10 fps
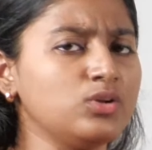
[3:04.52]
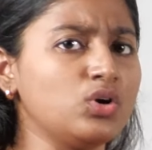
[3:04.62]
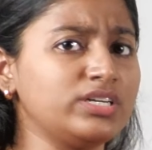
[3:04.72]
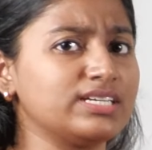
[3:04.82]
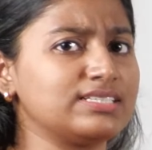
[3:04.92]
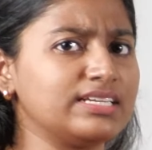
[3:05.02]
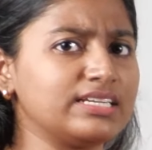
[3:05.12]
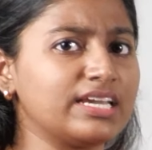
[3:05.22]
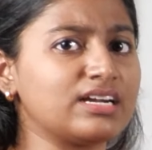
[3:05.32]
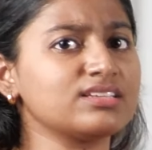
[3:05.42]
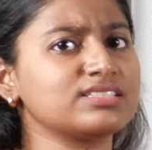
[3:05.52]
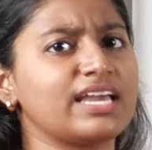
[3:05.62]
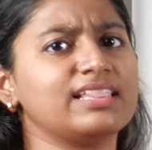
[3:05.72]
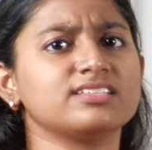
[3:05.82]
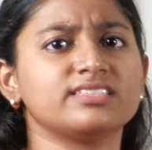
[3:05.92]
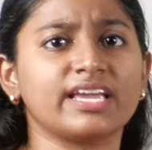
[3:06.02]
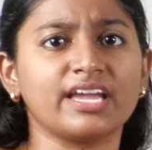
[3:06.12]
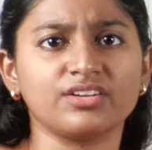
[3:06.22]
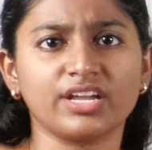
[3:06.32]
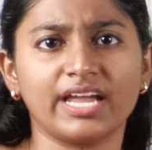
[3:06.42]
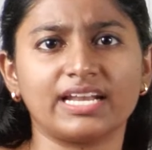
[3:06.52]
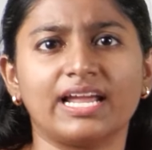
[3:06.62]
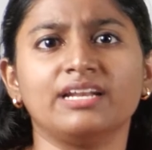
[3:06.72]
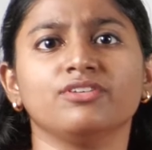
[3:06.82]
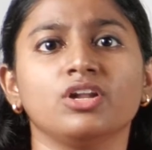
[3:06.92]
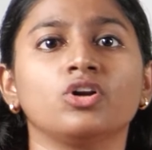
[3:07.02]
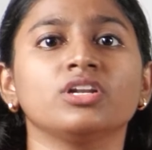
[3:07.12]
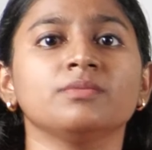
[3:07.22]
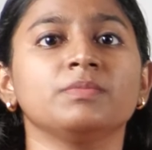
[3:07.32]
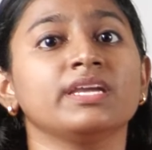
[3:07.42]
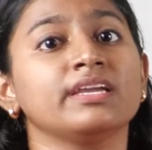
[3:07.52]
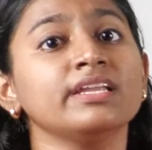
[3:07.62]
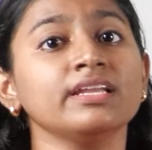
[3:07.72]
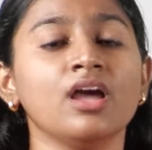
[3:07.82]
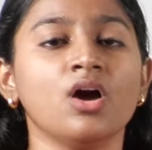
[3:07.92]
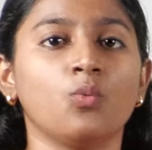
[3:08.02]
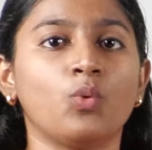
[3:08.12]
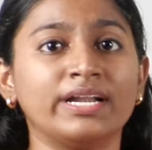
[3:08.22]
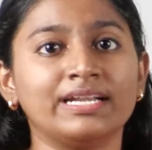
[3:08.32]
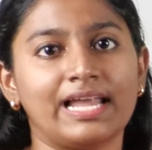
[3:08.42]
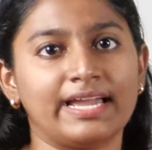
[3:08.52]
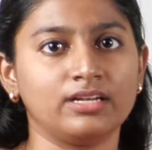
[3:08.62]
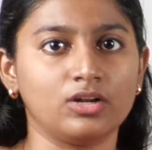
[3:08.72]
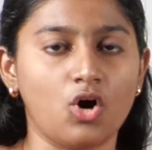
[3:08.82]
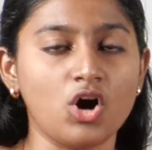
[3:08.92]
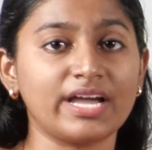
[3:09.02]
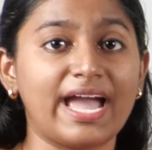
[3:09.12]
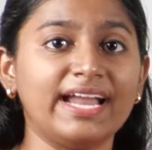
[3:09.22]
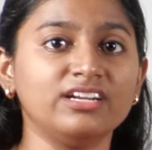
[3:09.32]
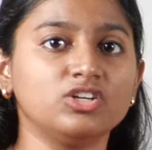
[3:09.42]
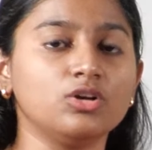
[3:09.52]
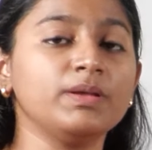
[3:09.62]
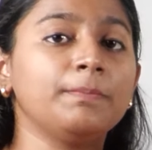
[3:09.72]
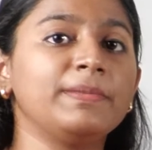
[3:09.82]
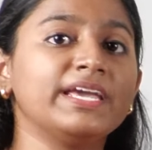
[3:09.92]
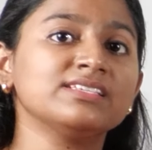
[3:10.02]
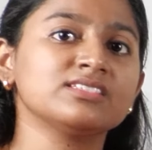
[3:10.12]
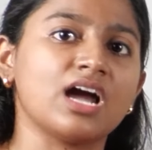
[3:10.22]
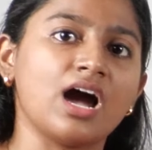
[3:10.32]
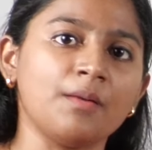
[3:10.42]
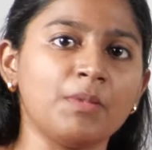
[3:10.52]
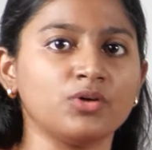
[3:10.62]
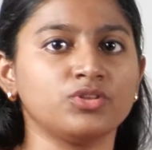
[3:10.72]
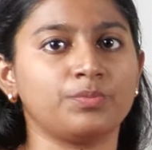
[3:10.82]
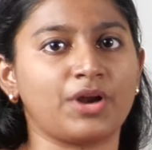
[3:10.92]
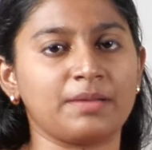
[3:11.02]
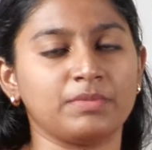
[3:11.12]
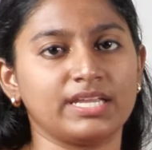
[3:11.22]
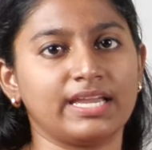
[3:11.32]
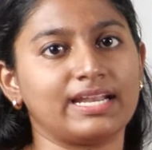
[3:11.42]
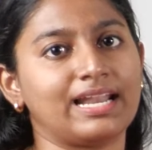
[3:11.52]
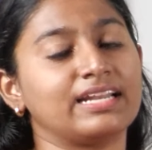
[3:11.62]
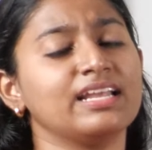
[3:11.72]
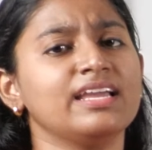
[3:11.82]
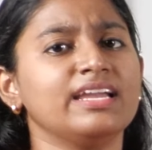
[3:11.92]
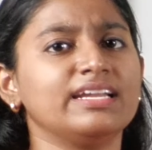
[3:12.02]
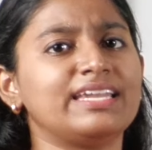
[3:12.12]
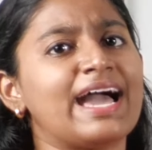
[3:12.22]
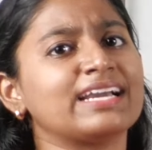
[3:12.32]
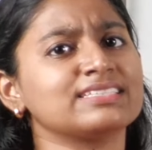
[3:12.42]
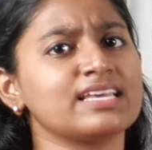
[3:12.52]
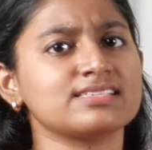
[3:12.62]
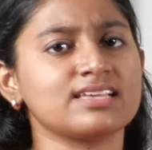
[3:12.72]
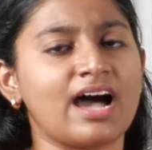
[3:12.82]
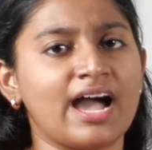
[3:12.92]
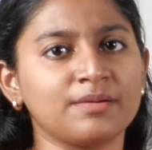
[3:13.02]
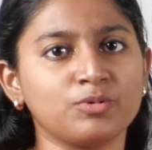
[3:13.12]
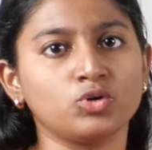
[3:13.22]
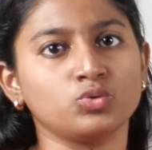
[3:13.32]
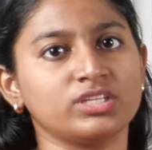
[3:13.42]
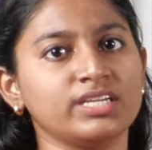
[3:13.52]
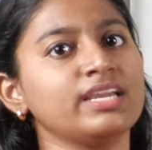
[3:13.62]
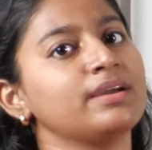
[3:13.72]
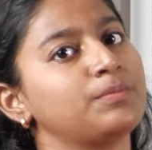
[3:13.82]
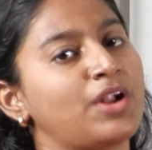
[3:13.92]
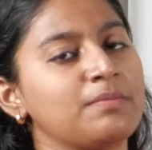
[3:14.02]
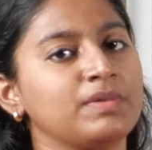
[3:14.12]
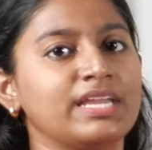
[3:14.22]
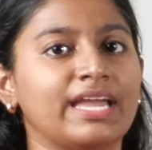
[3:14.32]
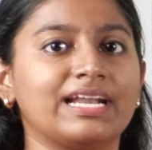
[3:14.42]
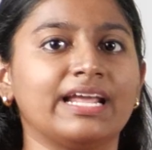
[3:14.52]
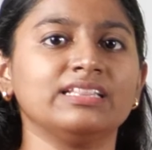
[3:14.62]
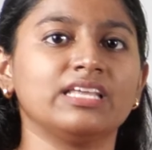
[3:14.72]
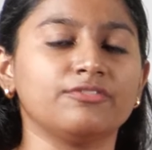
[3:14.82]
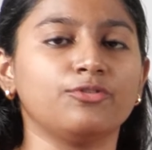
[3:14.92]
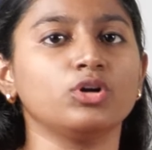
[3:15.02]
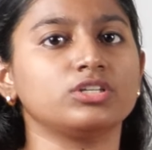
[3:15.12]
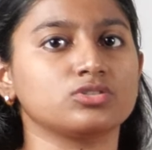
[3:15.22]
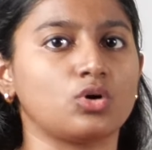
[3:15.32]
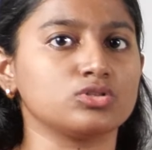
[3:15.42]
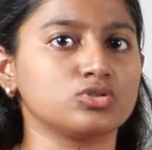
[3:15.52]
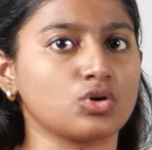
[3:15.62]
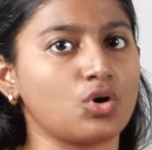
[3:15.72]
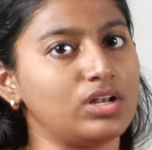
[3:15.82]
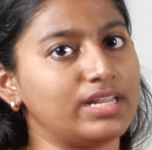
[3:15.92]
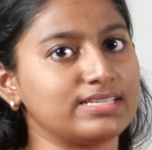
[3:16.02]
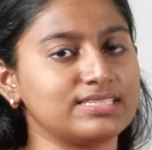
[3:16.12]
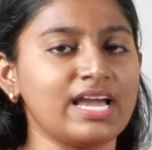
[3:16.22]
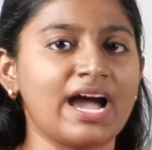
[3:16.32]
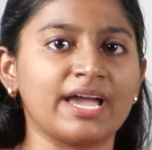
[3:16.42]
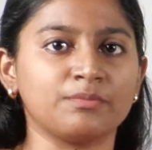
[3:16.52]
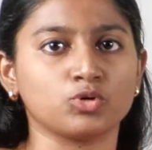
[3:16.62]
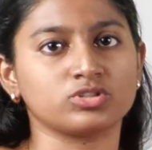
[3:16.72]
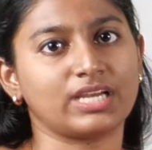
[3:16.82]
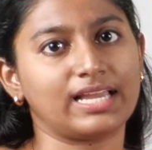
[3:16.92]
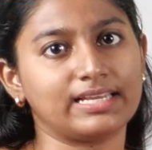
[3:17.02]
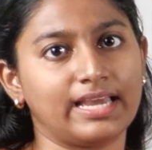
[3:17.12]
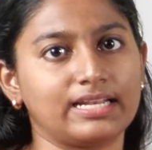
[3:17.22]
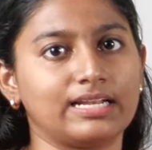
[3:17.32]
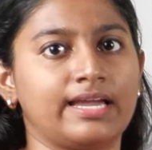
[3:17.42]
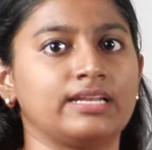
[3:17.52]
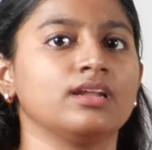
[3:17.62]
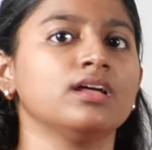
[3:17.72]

notice, in kicker style the secondary headline will only be 1 line long and it will be placed above the primary headline. It acts as an eyebrow to the primary headline, therefore it is also called as the eyebrow style headline.